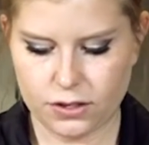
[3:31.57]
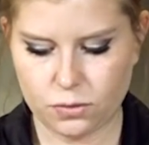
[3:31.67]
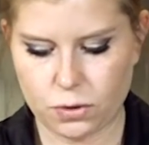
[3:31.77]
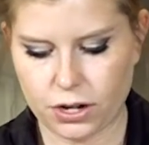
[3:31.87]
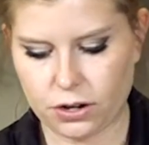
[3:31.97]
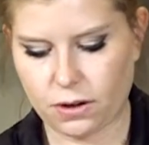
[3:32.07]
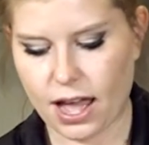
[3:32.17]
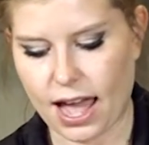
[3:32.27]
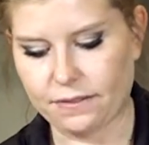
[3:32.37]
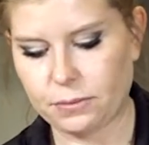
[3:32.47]
And this is one, you
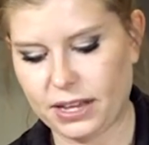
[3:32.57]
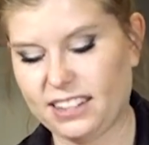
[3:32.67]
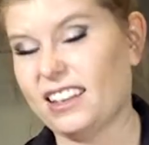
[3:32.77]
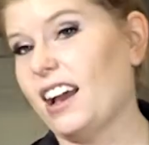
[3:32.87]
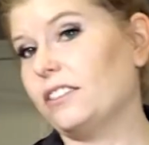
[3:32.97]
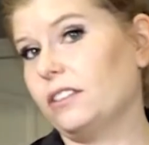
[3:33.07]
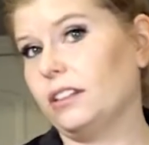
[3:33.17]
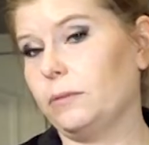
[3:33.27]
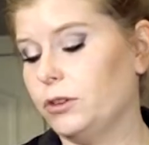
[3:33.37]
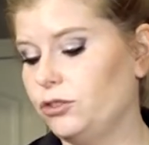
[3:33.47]
don't have to be exact
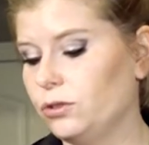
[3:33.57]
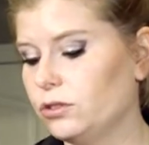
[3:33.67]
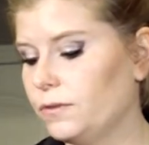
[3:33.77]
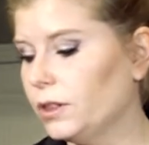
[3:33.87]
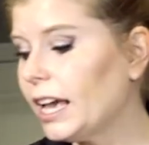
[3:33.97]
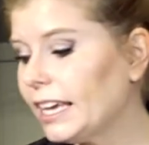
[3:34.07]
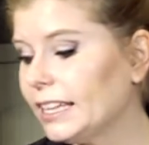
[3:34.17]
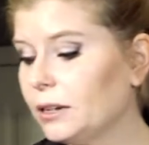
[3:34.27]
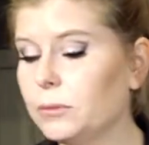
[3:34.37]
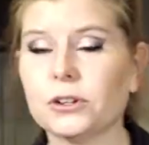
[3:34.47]
on the lemon juice. If you
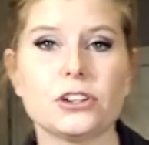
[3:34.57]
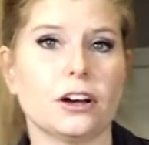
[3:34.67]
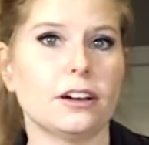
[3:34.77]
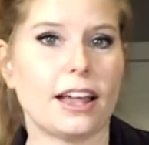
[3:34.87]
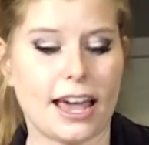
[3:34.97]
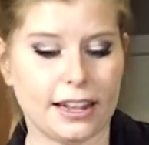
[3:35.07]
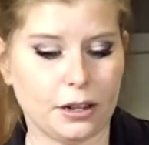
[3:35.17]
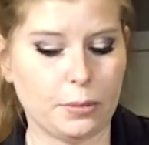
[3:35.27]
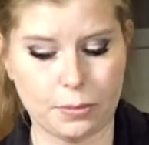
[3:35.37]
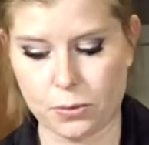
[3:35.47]
like it a little more tart, add
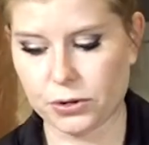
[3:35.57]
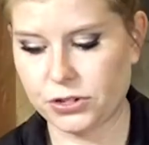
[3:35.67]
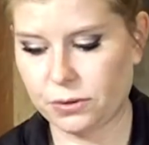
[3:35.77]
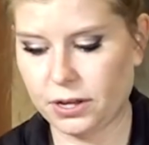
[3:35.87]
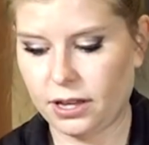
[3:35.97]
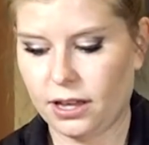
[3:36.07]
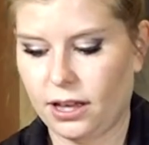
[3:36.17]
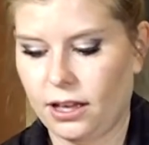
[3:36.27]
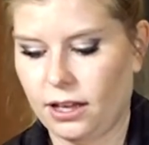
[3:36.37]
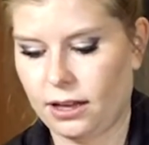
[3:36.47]
a little bit more to
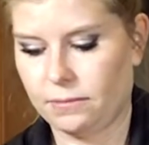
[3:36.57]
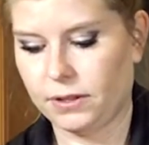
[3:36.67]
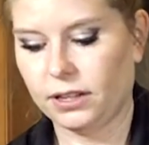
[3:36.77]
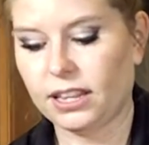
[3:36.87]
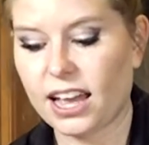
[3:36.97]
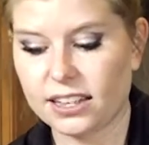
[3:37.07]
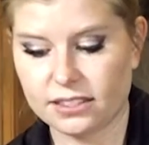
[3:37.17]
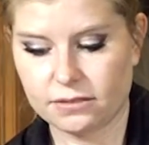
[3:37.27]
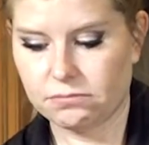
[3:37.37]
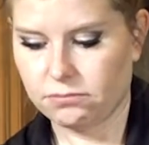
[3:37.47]
it. A little
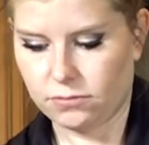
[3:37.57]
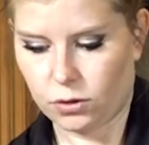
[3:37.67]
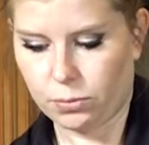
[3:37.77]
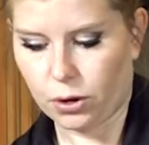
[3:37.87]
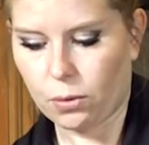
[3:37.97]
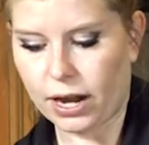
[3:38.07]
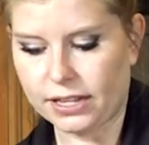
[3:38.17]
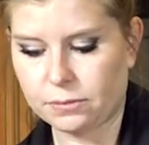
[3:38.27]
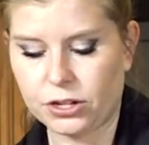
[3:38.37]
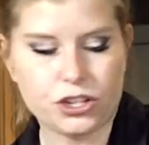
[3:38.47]
less, don't put
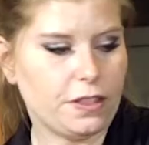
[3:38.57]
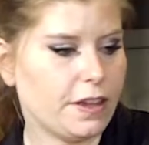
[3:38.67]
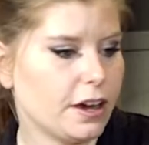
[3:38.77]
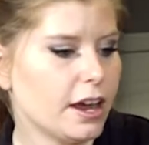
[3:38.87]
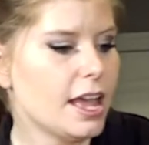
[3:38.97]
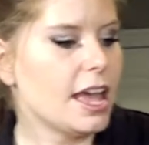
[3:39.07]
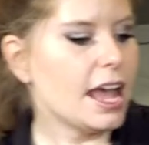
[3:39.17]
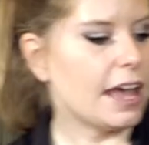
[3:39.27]
quite as much in there.